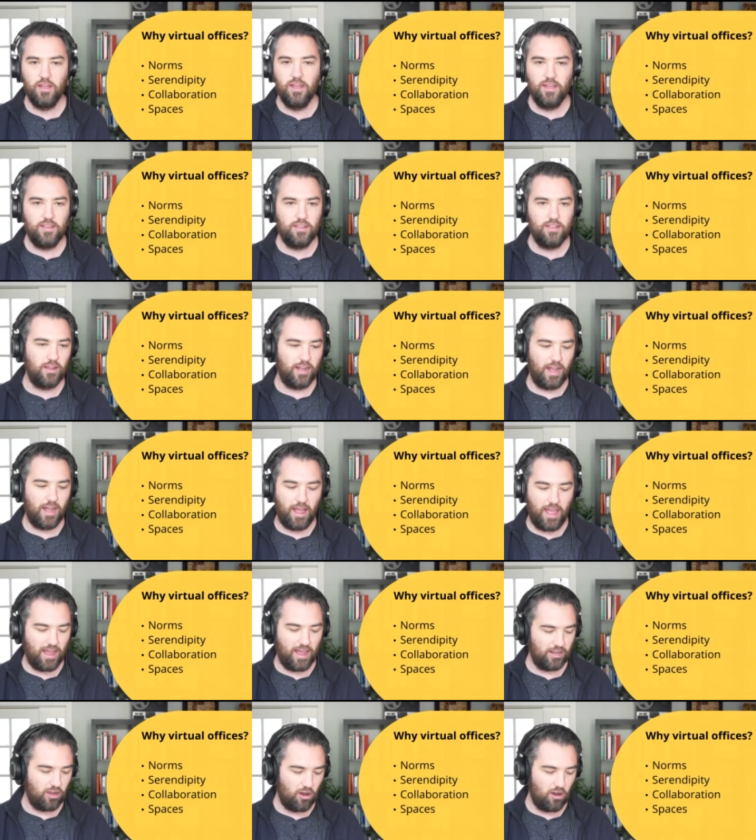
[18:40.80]
you know, like I
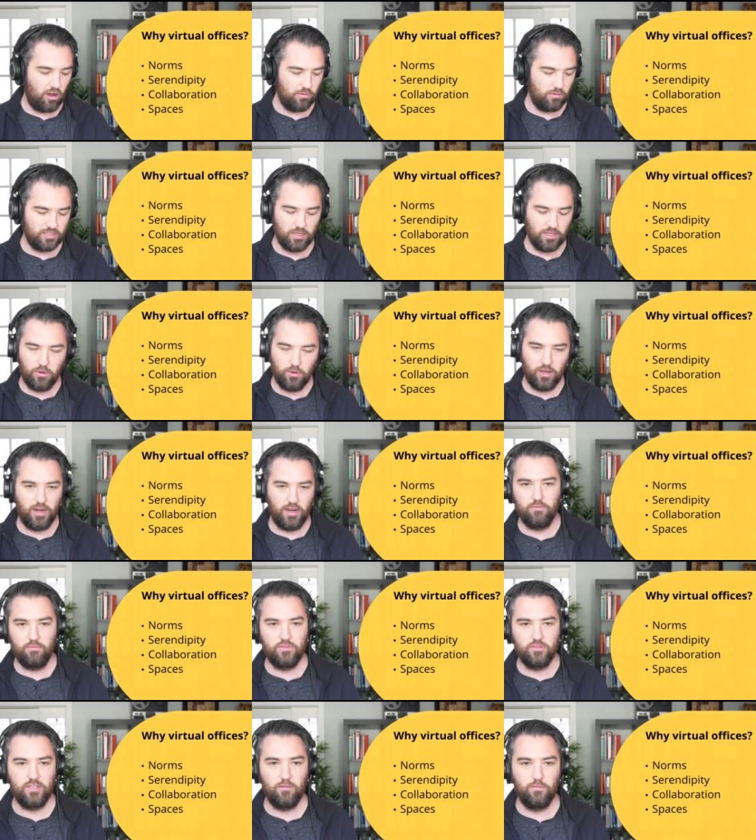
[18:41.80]
had a call with someone, I
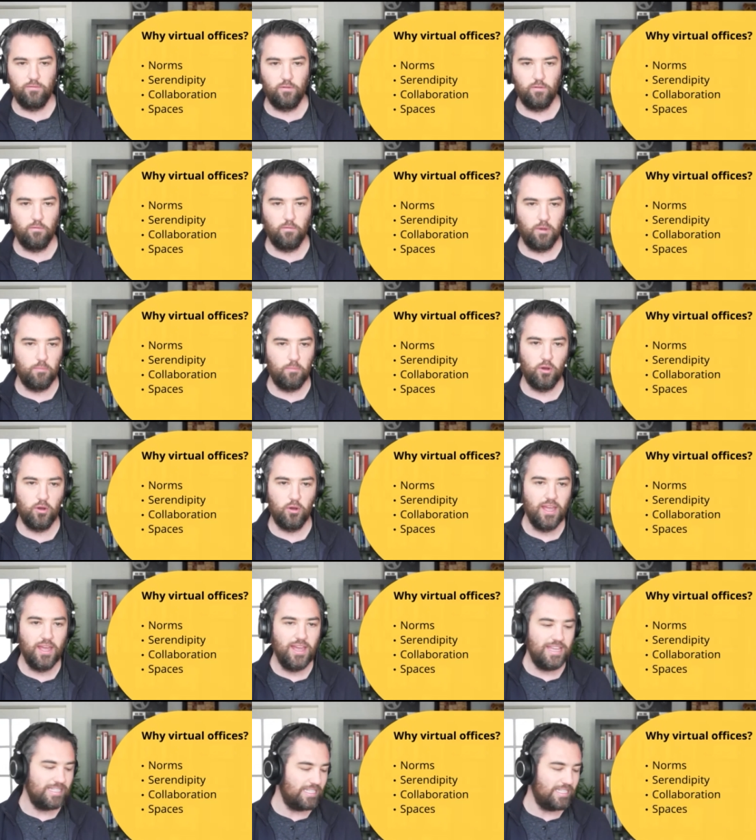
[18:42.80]
was interviewing for my book.
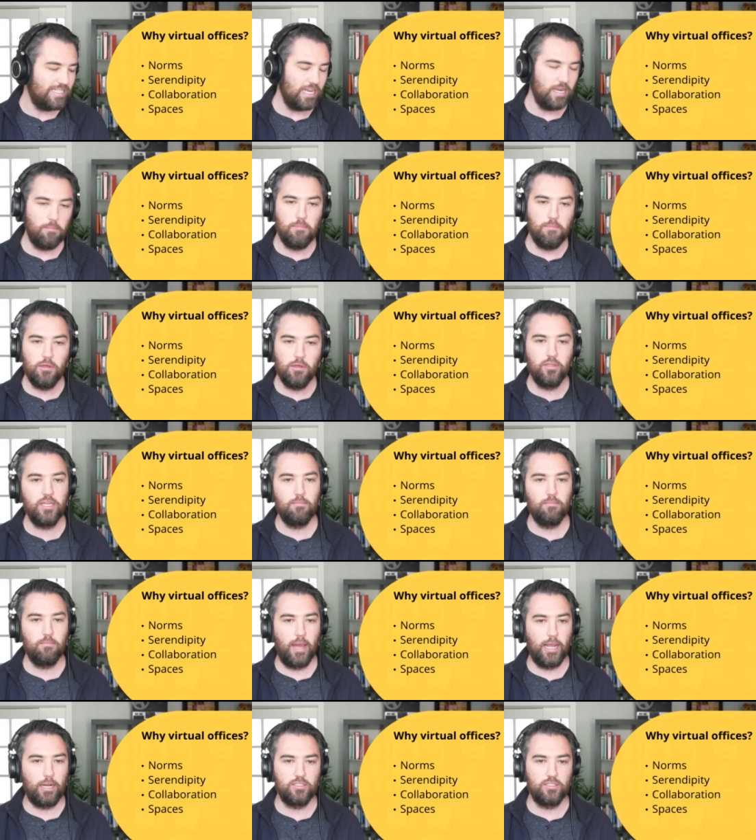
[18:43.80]
He's getting a million
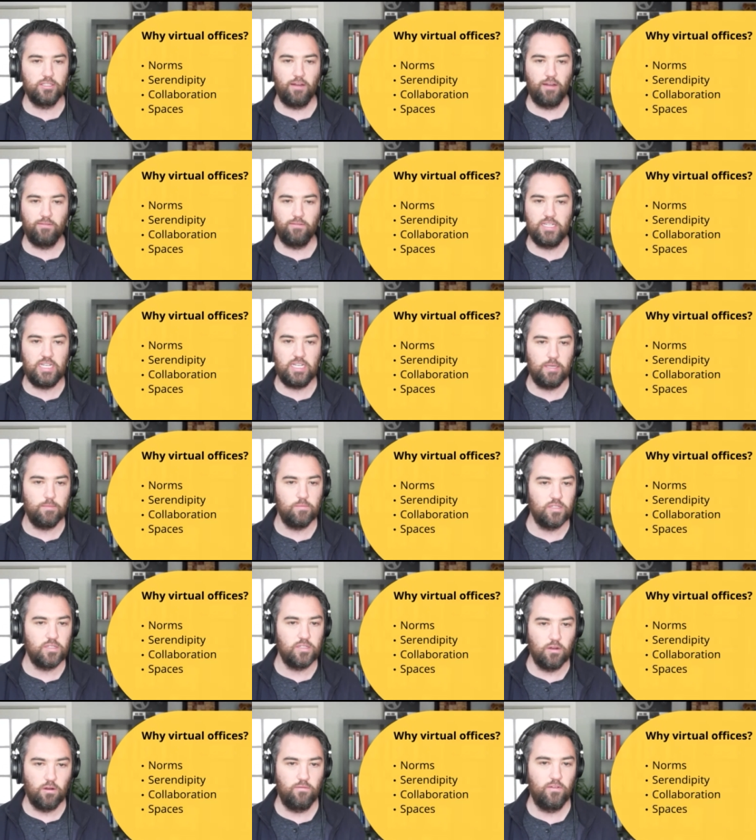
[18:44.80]
Microsoft Teams
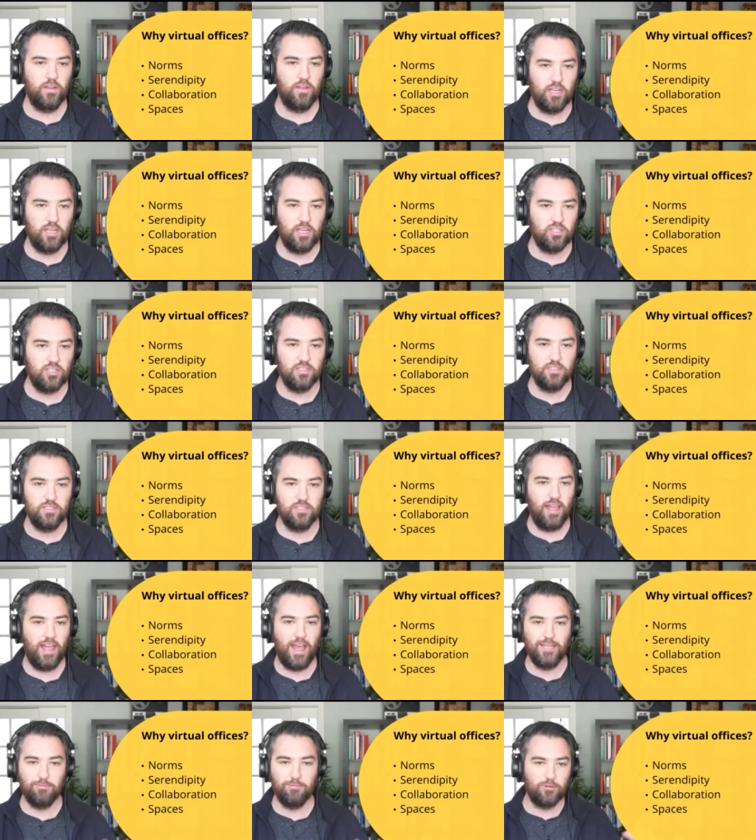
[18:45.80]
notifications
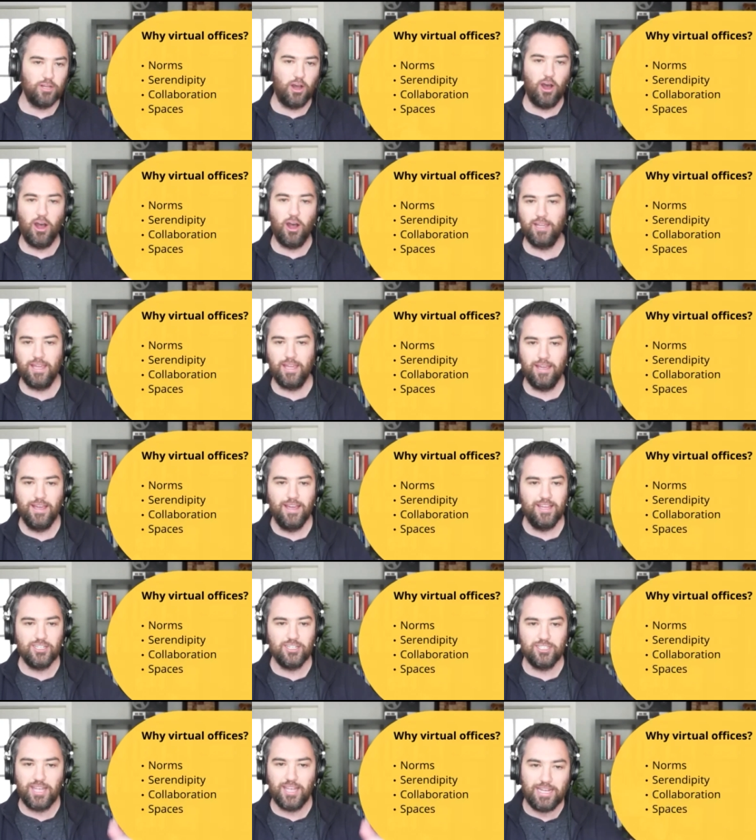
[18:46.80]
as we're talking,
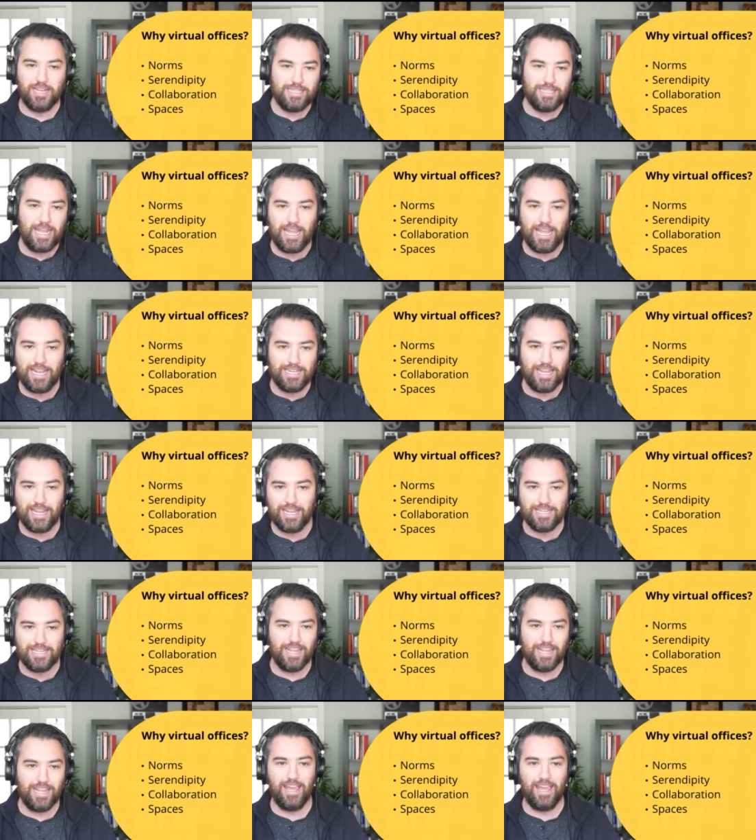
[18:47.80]
just like ding, ding,
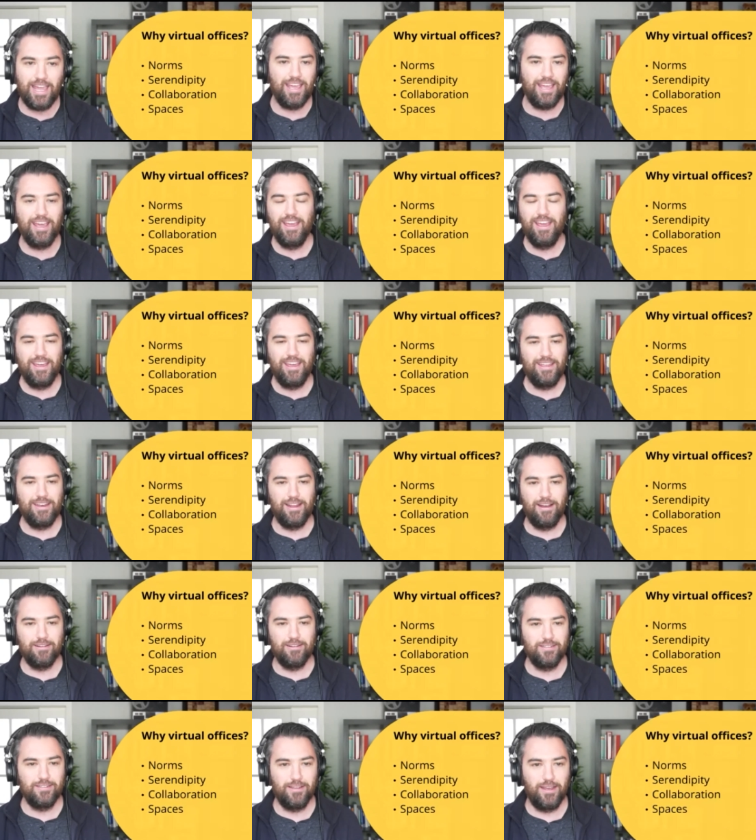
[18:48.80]
ding. You know,
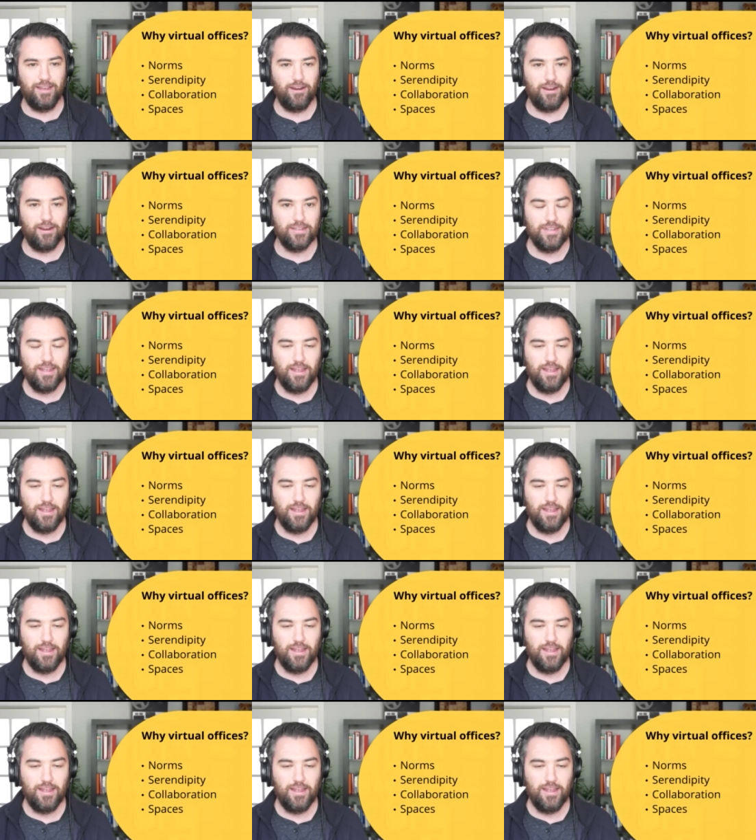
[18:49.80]
it's hilarious